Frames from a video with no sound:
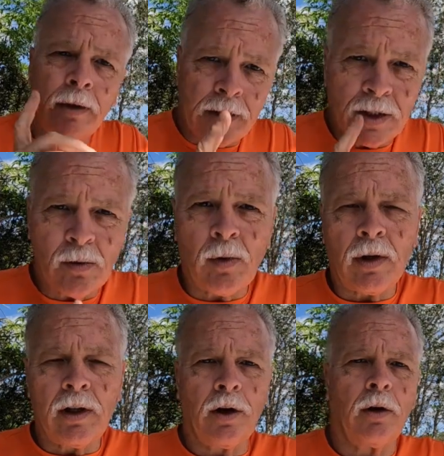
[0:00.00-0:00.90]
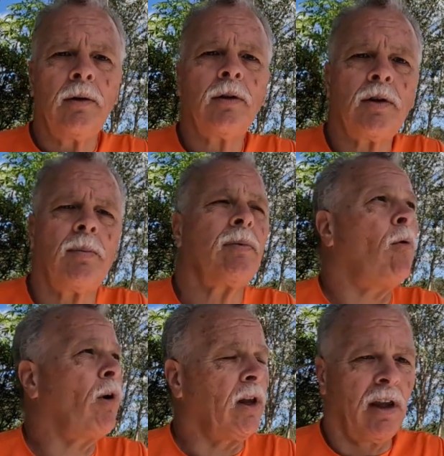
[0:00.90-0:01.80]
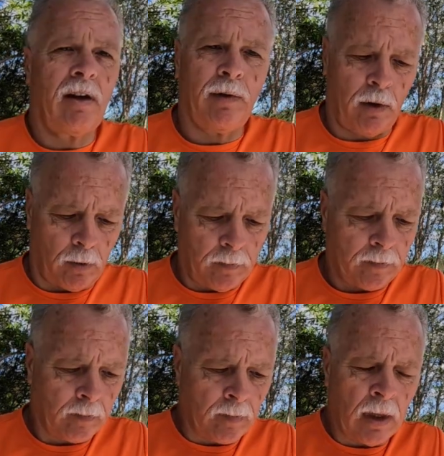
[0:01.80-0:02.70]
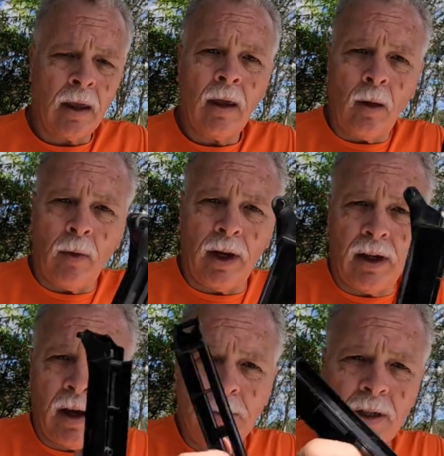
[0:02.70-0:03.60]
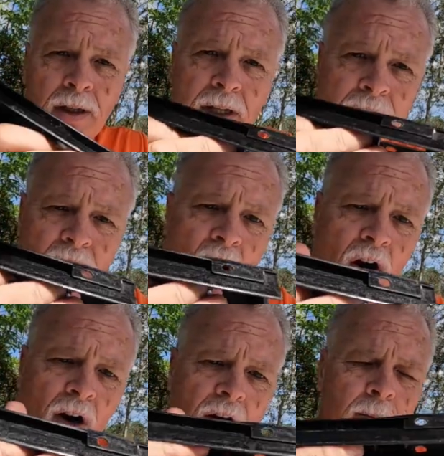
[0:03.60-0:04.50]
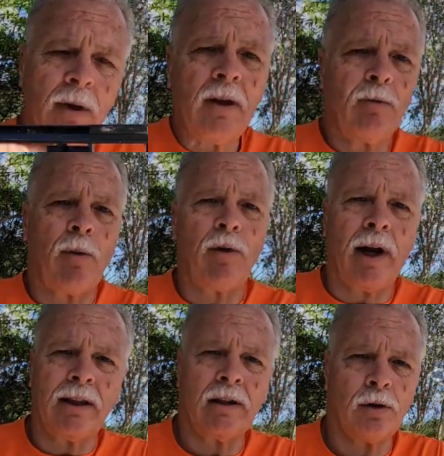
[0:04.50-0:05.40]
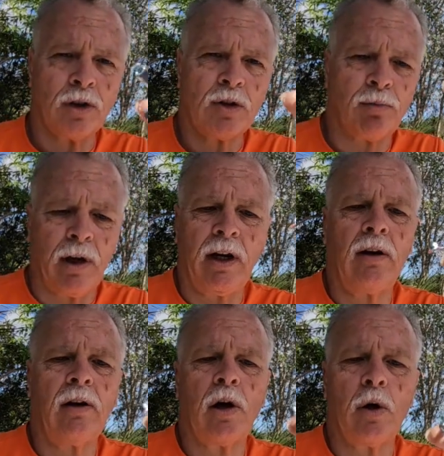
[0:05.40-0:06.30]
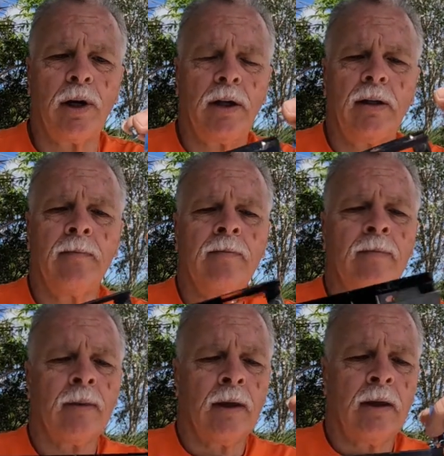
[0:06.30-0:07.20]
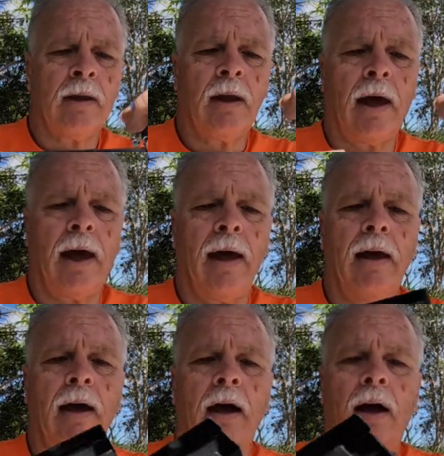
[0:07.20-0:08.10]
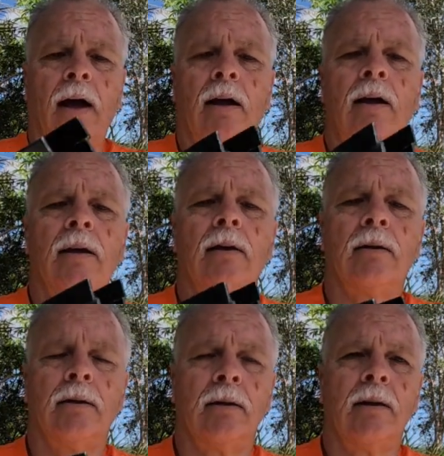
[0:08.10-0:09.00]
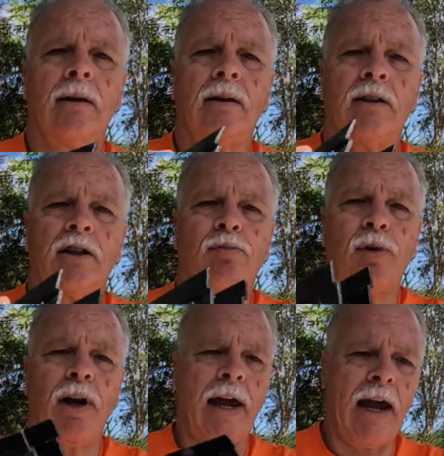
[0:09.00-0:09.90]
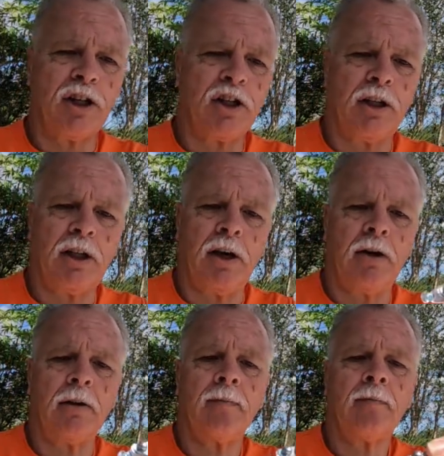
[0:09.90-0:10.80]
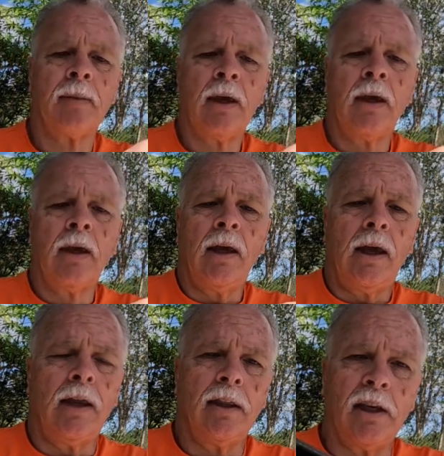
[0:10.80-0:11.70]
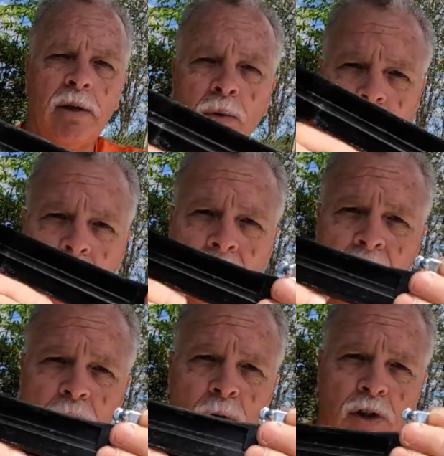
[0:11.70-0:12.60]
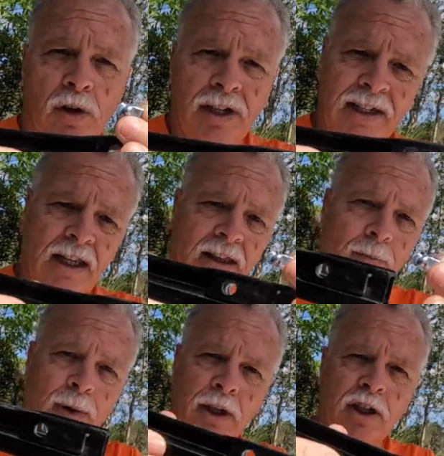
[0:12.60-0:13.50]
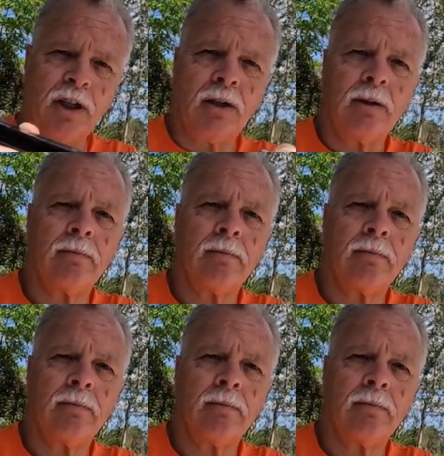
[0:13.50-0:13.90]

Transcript: Just the one little tip I want to give you when it comes to this arm. Remember, it had the little spring loaded, uh, the spring action here, and this would is what's going to set the pitch.